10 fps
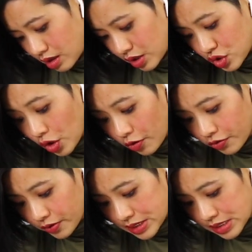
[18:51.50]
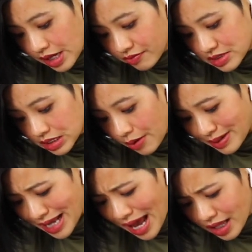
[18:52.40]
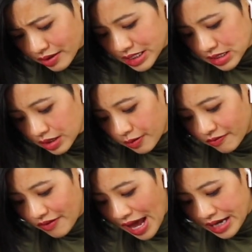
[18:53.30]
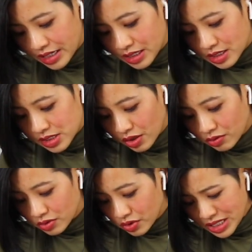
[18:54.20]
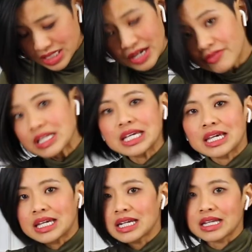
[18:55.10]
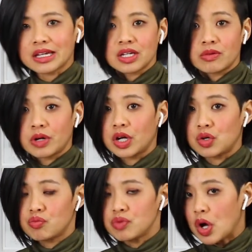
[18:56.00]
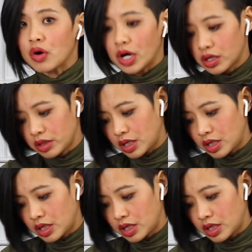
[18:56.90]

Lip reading: The tofu itself is low in calories, low in fat, so you can definitely eat it like you would yogurt.